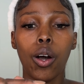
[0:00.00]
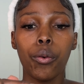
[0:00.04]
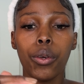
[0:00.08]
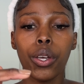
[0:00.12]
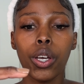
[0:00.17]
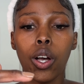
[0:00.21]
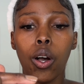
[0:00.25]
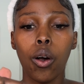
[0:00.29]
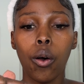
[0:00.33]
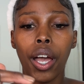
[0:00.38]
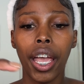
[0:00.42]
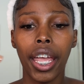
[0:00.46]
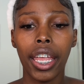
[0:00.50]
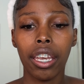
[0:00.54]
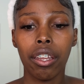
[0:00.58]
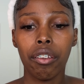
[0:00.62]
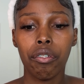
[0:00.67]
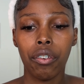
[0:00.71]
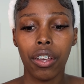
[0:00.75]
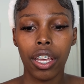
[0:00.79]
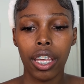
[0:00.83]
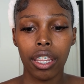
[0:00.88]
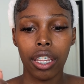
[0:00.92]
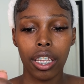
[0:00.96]
we go any
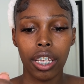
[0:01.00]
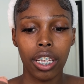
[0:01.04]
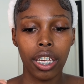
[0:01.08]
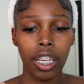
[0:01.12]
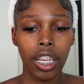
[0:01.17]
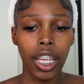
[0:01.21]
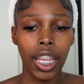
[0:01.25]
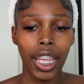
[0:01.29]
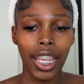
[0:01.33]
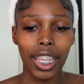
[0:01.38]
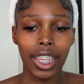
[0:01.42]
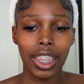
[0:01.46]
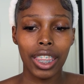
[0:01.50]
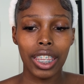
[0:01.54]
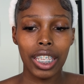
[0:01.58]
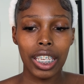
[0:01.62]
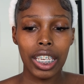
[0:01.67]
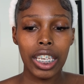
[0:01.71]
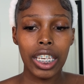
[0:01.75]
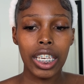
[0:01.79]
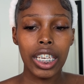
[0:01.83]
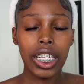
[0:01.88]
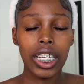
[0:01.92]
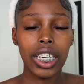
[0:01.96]
further,
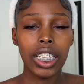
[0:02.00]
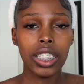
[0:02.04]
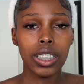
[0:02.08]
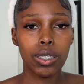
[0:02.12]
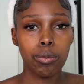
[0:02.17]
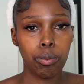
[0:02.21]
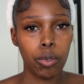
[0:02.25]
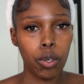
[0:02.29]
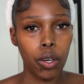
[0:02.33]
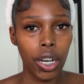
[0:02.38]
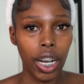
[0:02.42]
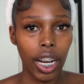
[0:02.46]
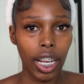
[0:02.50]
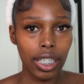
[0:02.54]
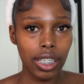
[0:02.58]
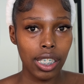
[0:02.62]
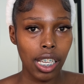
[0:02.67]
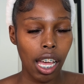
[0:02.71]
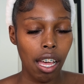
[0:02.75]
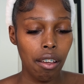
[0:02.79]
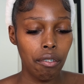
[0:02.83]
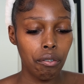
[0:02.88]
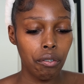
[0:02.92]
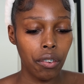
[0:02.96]
these products are
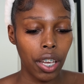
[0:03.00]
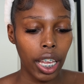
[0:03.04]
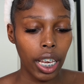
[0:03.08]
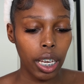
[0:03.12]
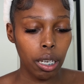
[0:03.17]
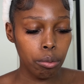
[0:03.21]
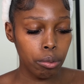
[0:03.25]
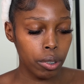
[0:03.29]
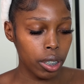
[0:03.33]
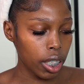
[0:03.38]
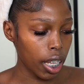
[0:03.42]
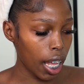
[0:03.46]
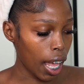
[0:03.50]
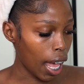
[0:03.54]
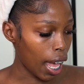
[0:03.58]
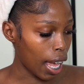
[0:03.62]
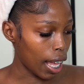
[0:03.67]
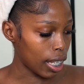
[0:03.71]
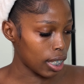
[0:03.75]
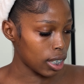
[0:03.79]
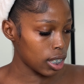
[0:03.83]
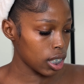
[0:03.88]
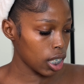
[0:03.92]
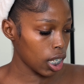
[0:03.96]
available
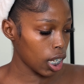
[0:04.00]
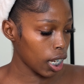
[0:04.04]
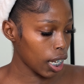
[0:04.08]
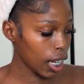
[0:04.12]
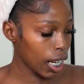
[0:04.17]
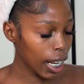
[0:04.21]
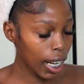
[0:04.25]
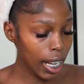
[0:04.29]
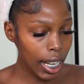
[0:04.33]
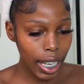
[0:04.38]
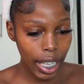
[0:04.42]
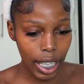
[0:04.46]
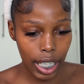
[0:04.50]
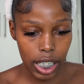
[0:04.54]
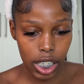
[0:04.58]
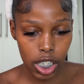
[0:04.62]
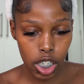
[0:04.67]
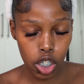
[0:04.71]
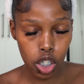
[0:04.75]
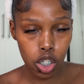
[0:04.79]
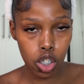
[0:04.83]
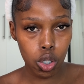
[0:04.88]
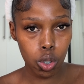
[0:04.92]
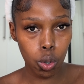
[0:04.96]
at Clicks
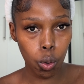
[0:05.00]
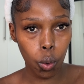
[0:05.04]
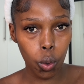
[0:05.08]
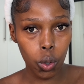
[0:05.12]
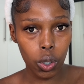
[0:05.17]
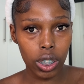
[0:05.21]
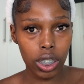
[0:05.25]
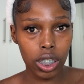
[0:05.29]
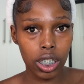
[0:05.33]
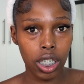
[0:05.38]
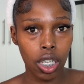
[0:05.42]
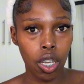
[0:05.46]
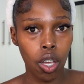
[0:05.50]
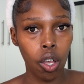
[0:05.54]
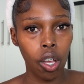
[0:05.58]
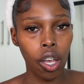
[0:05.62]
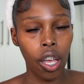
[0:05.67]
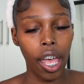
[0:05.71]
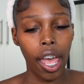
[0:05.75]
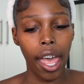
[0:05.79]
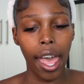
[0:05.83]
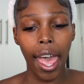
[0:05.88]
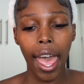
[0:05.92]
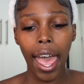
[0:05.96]
stores
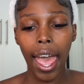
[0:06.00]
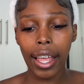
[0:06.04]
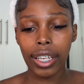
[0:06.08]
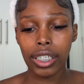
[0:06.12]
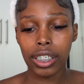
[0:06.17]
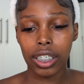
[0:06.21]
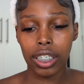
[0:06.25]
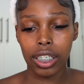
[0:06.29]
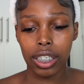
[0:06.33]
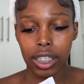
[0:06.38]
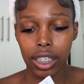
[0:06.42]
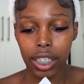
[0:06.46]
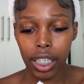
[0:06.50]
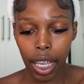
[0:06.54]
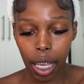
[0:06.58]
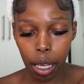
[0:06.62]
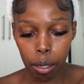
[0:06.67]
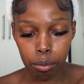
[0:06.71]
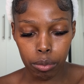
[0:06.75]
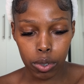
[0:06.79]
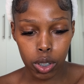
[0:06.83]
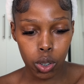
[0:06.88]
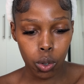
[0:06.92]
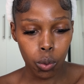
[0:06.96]
and
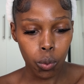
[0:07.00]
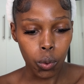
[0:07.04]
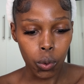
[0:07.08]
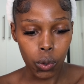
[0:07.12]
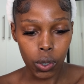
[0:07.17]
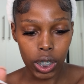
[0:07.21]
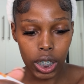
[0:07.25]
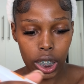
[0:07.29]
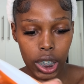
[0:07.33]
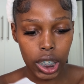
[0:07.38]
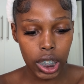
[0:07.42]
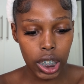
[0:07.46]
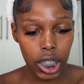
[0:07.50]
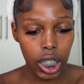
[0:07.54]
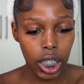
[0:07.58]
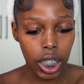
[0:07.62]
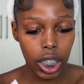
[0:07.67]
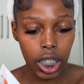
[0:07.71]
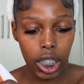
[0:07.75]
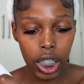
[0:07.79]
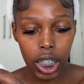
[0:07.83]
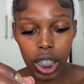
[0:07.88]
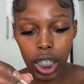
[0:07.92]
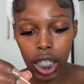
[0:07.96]
Dischem stores.
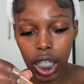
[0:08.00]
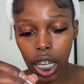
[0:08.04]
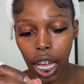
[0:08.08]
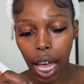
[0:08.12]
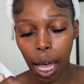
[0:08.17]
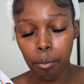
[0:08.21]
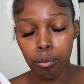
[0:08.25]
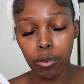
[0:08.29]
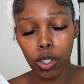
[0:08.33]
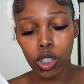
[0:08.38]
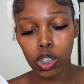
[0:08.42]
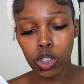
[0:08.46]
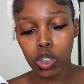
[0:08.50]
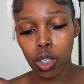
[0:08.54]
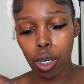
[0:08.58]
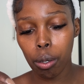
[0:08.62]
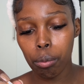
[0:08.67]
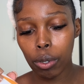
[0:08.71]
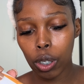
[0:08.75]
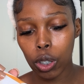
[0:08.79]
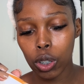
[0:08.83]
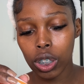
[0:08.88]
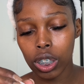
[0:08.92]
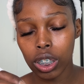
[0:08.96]
I'm not sure
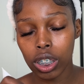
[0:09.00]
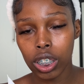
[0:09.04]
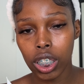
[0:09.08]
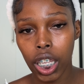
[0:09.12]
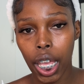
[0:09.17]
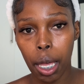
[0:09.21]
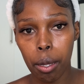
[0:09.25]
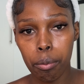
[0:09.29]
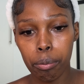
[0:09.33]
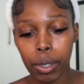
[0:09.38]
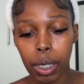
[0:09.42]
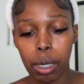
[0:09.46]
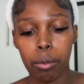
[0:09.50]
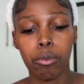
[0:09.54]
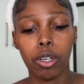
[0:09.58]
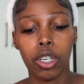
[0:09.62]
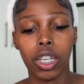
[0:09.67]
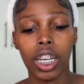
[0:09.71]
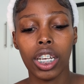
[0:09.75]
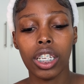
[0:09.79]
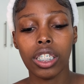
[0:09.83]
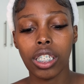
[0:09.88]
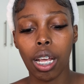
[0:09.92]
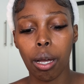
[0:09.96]
about Dischem, but I'm
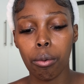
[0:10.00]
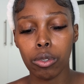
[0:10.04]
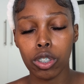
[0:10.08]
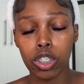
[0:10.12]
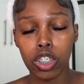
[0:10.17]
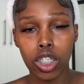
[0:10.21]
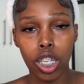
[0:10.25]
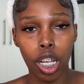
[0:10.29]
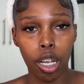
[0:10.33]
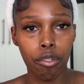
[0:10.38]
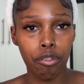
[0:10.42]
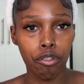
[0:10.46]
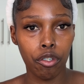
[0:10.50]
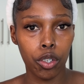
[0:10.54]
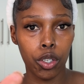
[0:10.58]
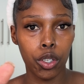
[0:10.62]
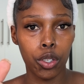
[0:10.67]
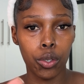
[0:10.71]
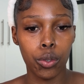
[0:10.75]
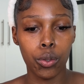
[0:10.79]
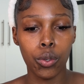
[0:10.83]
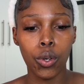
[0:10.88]
gonna double check for you.